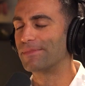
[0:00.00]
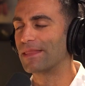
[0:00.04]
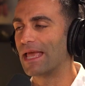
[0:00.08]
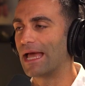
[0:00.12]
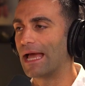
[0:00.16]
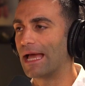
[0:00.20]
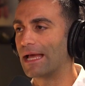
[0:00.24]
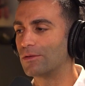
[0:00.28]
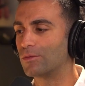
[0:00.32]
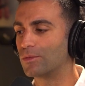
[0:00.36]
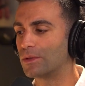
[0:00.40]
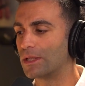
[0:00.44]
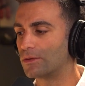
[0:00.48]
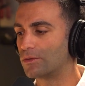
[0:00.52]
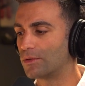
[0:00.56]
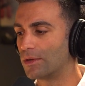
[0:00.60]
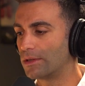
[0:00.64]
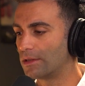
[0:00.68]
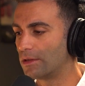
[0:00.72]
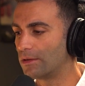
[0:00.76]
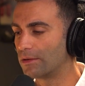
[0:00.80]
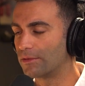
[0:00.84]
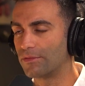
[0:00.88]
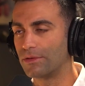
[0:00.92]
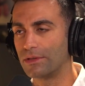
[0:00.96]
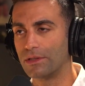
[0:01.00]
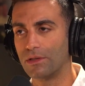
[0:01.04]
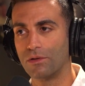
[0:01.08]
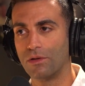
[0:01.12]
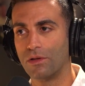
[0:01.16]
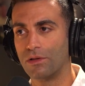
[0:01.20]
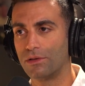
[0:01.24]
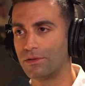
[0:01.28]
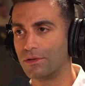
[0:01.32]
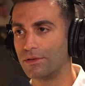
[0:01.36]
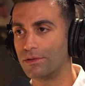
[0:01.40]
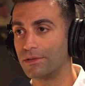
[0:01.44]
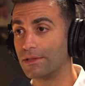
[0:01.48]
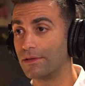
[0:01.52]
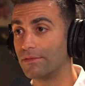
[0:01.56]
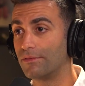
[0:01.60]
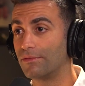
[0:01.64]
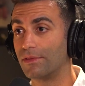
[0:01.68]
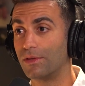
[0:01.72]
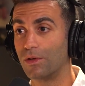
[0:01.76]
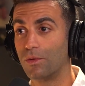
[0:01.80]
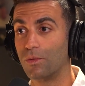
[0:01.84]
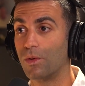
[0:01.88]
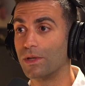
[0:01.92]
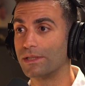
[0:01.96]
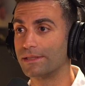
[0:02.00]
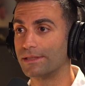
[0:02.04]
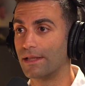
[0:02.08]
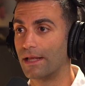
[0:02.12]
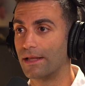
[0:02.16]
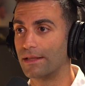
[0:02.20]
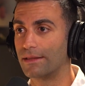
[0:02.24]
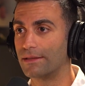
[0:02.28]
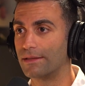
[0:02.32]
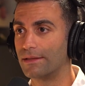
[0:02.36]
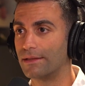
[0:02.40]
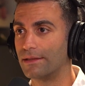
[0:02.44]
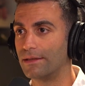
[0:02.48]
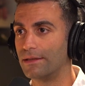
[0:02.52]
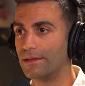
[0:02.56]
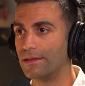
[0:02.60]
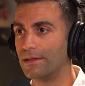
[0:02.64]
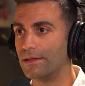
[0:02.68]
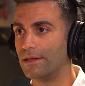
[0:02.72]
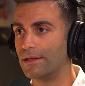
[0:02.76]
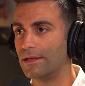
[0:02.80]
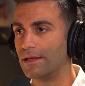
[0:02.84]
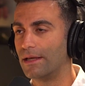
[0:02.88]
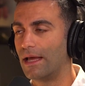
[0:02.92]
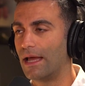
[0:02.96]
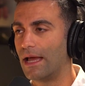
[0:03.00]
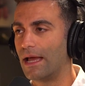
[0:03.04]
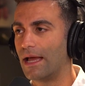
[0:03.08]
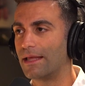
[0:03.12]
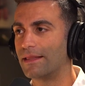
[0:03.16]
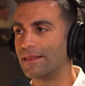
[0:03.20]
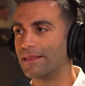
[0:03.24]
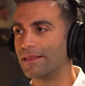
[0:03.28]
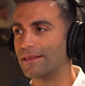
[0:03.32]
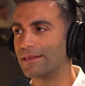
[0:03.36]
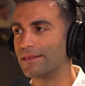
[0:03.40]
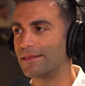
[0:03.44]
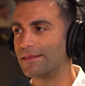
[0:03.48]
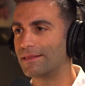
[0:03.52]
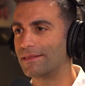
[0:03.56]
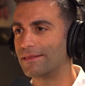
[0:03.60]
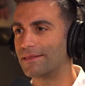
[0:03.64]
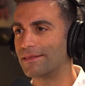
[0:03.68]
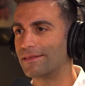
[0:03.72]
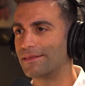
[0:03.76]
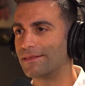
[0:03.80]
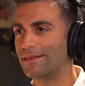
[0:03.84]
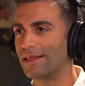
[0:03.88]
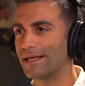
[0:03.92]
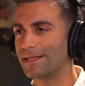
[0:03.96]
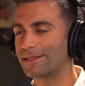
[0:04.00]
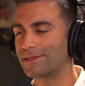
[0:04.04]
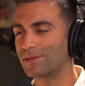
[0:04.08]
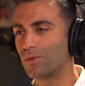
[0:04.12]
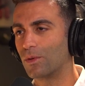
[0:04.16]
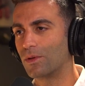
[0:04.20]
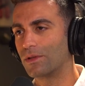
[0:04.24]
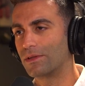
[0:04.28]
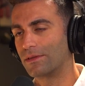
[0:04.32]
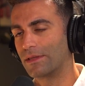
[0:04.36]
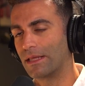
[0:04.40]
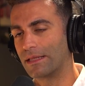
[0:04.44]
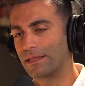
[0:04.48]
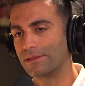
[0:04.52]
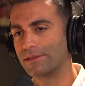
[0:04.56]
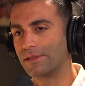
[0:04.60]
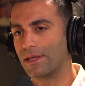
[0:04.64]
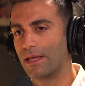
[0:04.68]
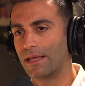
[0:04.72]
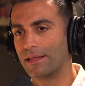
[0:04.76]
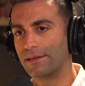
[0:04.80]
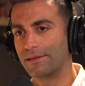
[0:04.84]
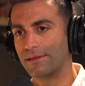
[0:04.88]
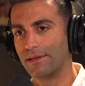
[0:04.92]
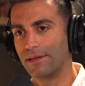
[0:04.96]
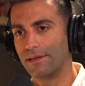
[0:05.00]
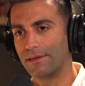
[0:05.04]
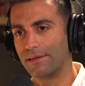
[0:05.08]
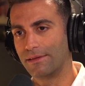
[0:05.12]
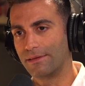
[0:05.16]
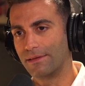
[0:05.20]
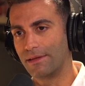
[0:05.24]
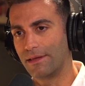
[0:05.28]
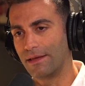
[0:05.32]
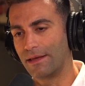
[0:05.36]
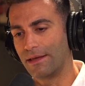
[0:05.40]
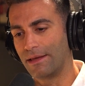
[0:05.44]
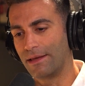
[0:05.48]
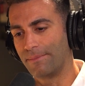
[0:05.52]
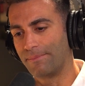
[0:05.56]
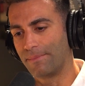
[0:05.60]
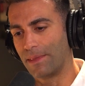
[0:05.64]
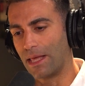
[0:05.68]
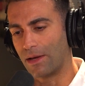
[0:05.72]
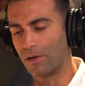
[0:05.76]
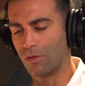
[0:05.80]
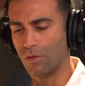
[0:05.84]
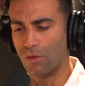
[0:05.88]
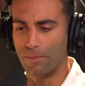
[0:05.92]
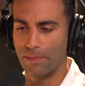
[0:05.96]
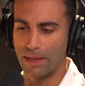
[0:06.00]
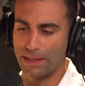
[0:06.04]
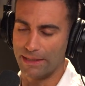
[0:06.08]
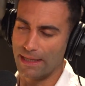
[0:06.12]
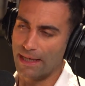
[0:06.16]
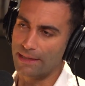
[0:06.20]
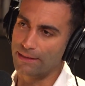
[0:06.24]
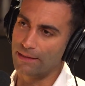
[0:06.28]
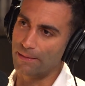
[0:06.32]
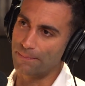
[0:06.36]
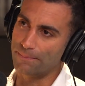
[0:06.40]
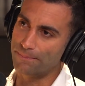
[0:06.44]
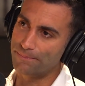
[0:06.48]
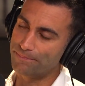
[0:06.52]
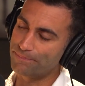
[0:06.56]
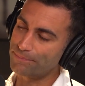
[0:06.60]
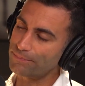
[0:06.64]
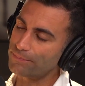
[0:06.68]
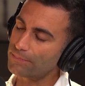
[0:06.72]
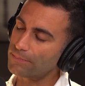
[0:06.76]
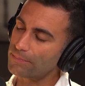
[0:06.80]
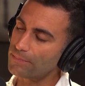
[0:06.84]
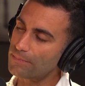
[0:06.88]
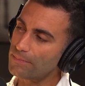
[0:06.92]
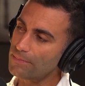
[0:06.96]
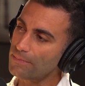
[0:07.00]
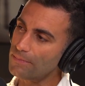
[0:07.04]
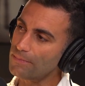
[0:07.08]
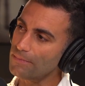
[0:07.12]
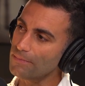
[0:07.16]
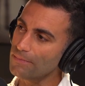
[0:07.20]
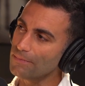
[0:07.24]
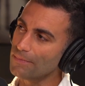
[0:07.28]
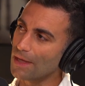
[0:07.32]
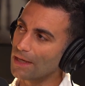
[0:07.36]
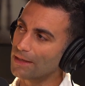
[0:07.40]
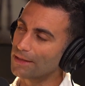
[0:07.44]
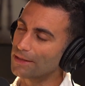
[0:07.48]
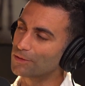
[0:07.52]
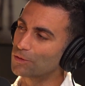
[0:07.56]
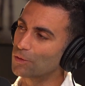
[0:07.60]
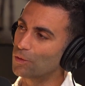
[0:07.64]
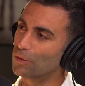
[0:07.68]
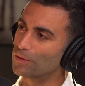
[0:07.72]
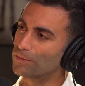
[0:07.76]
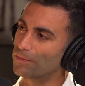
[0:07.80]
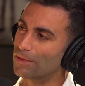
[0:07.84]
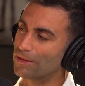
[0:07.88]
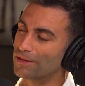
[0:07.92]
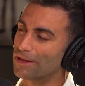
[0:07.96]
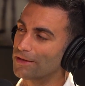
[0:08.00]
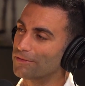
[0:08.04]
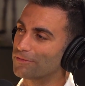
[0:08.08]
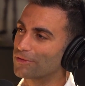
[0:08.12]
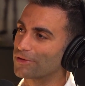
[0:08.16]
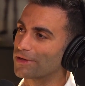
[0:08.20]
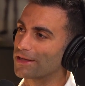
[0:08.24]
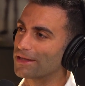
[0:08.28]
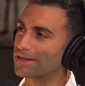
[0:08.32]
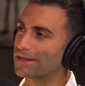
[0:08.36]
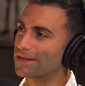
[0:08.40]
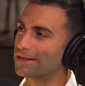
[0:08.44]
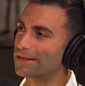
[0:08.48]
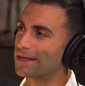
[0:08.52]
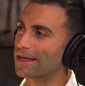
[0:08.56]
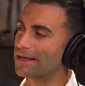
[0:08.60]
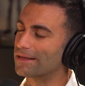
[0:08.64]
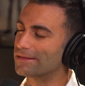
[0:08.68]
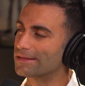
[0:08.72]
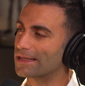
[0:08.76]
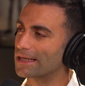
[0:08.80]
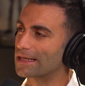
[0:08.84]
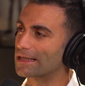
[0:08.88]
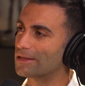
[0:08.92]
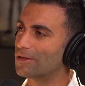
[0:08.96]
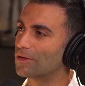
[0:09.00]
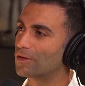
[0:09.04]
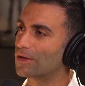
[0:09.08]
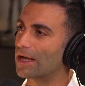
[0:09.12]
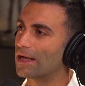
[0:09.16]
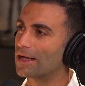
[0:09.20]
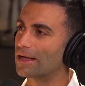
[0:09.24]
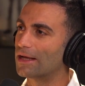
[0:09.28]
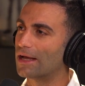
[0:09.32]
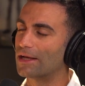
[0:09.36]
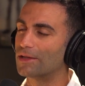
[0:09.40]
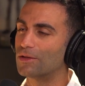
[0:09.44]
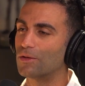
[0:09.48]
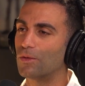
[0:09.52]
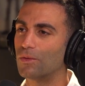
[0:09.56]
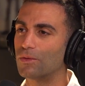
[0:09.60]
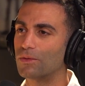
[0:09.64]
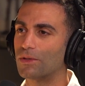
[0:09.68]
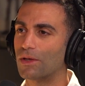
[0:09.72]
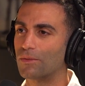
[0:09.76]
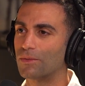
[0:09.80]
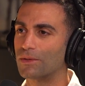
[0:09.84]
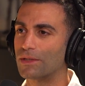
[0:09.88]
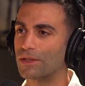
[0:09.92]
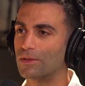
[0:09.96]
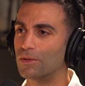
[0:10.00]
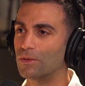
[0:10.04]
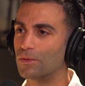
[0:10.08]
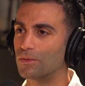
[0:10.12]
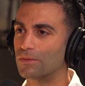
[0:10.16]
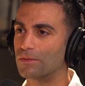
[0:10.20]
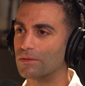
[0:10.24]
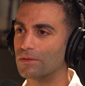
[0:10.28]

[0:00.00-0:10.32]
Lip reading: and when I tried to look for an alternative, there was none. And that's what then, and I called my dad up and I told him, I'll not forget that day. I was like, "Look, I know what I want to do."